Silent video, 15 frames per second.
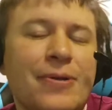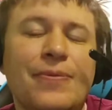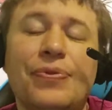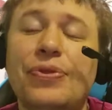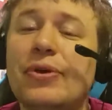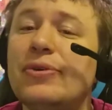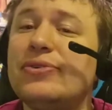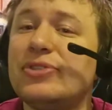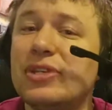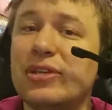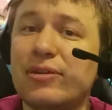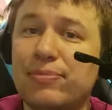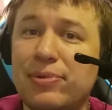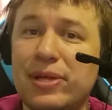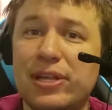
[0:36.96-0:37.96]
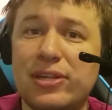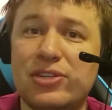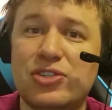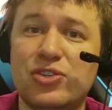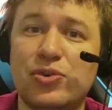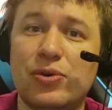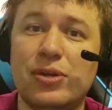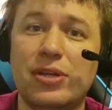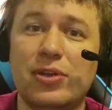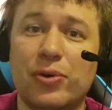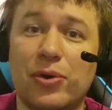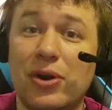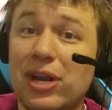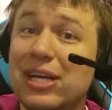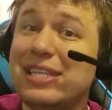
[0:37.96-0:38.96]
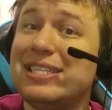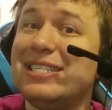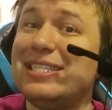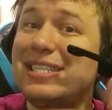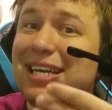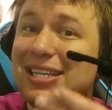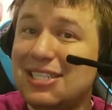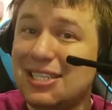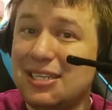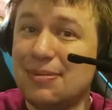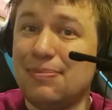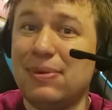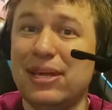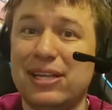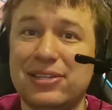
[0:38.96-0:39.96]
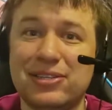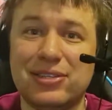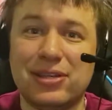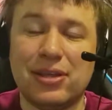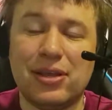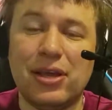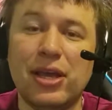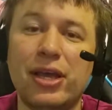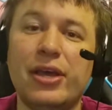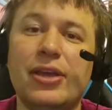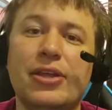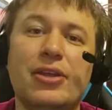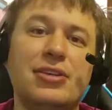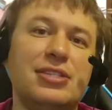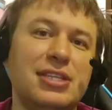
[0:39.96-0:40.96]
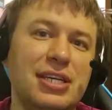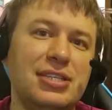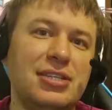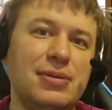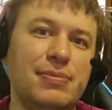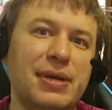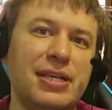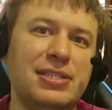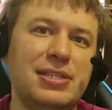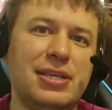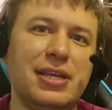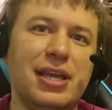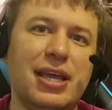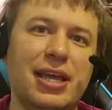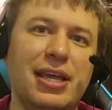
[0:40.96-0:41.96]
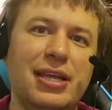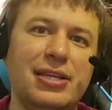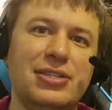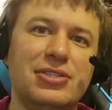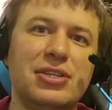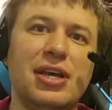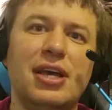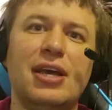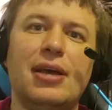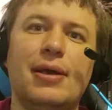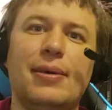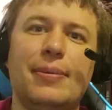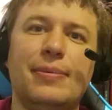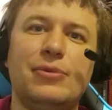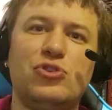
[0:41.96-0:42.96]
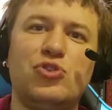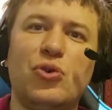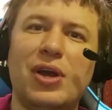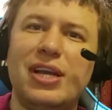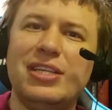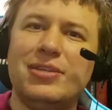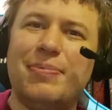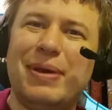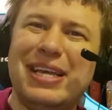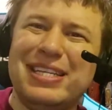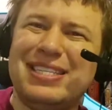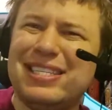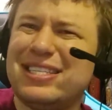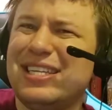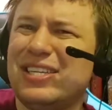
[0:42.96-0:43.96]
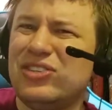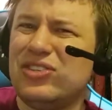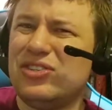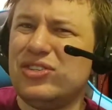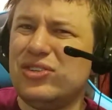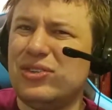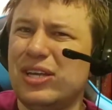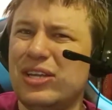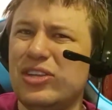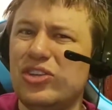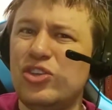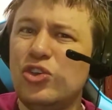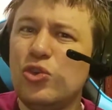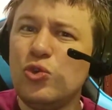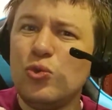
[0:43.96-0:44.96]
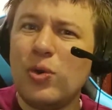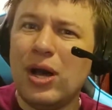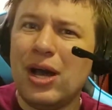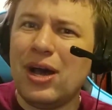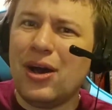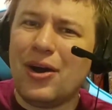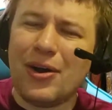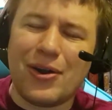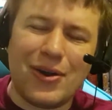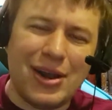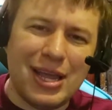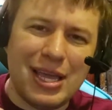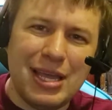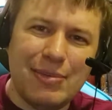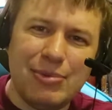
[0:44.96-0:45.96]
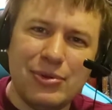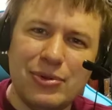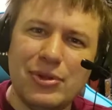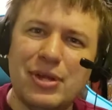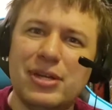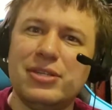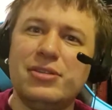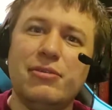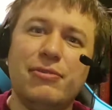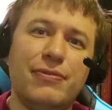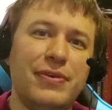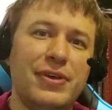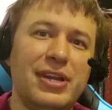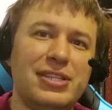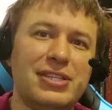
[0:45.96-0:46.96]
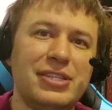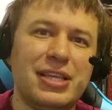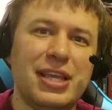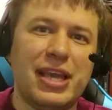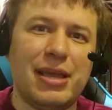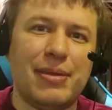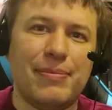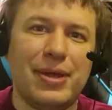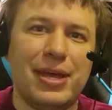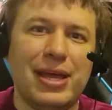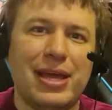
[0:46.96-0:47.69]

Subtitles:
Those can completely destroy your session pacing. Your session pacing is trying to pace the session so that you are able to finish the game